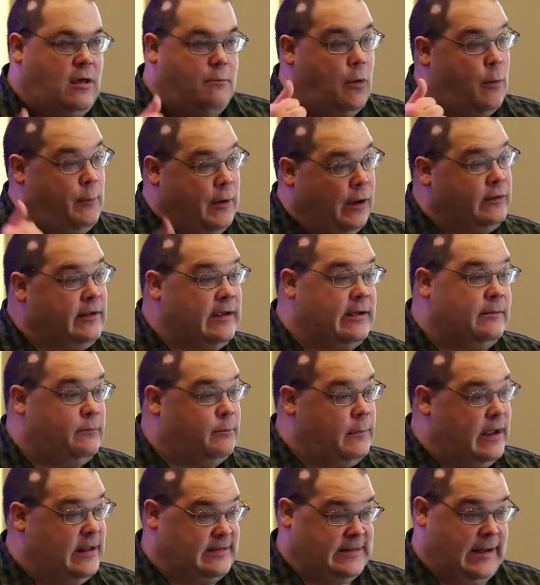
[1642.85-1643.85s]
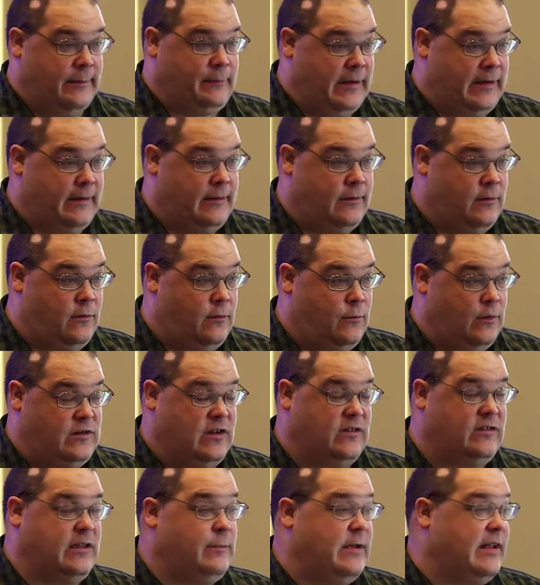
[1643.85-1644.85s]
Mobility means something, which
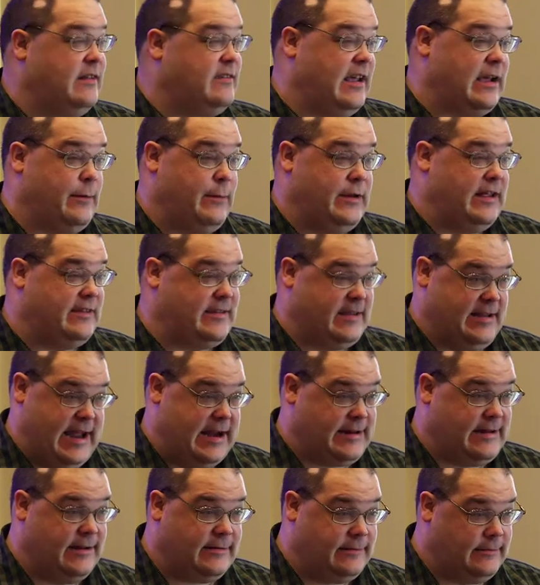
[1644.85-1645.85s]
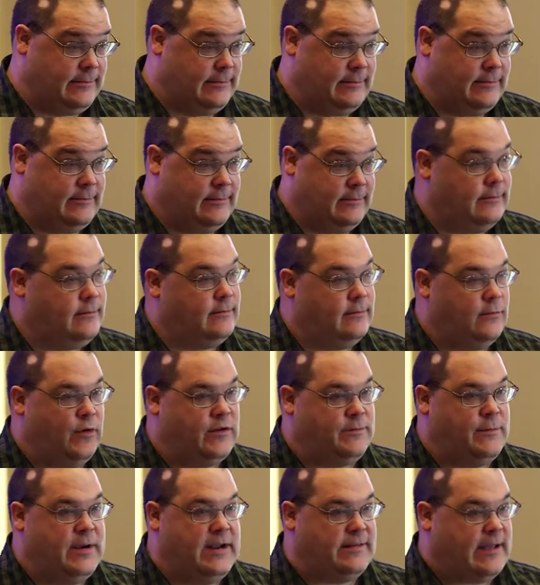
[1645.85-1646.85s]
usually means they can be disconnected,
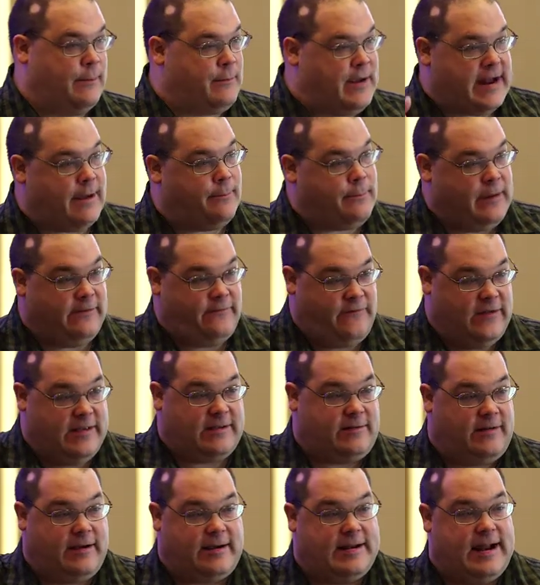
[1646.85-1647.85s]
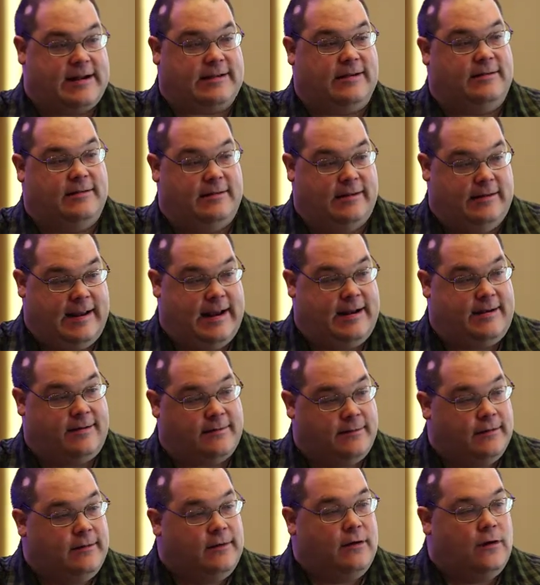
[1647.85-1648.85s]
which means I may not be physically connected to the data,
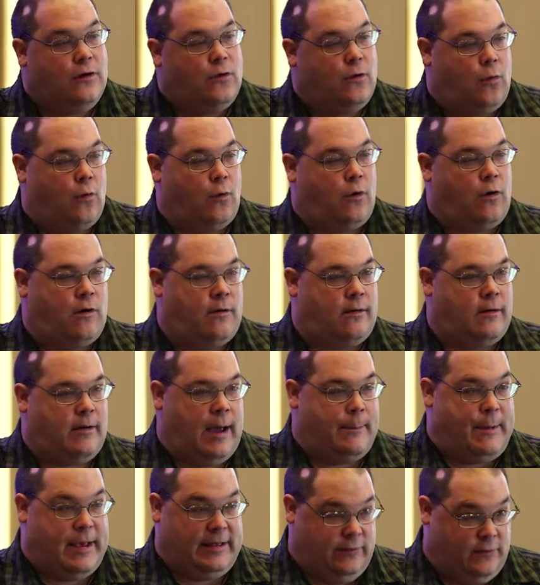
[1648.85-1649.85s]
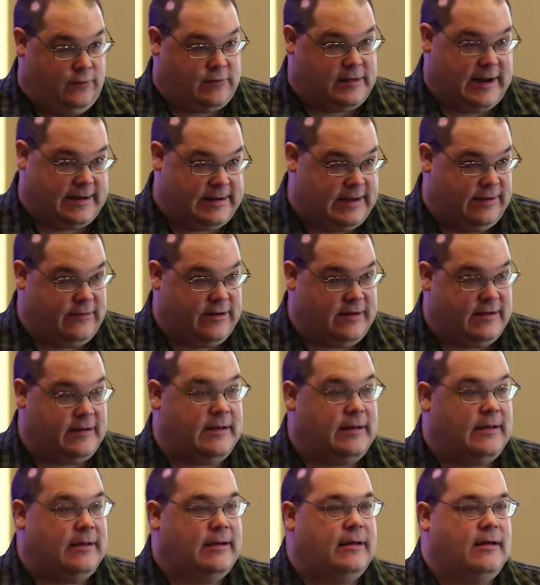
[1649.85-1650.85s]
or I may lose connectivity.
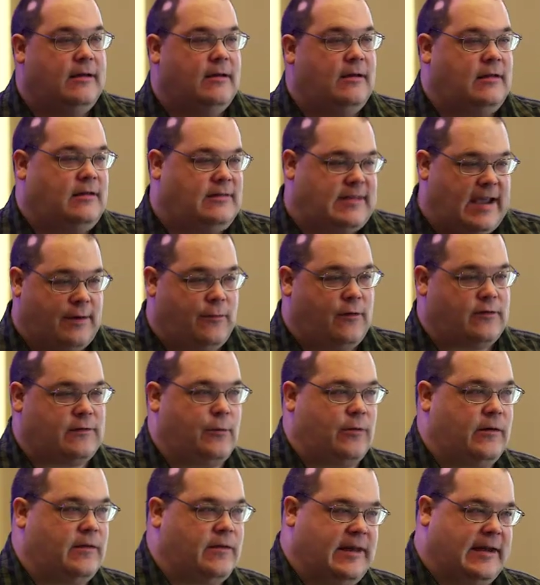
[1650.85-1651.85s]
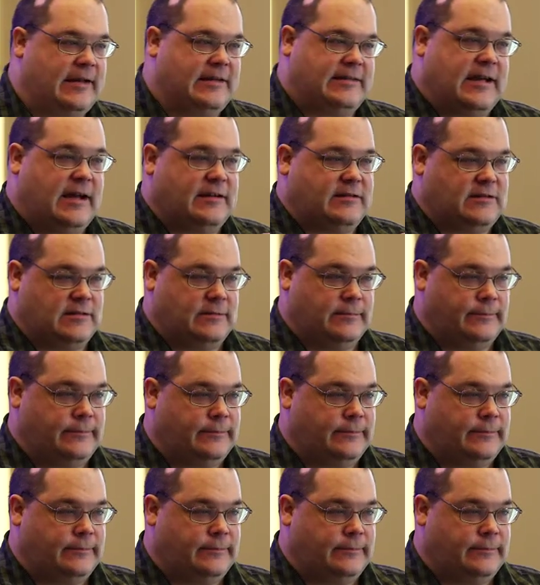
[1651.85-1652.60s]
Second most important thing is touch.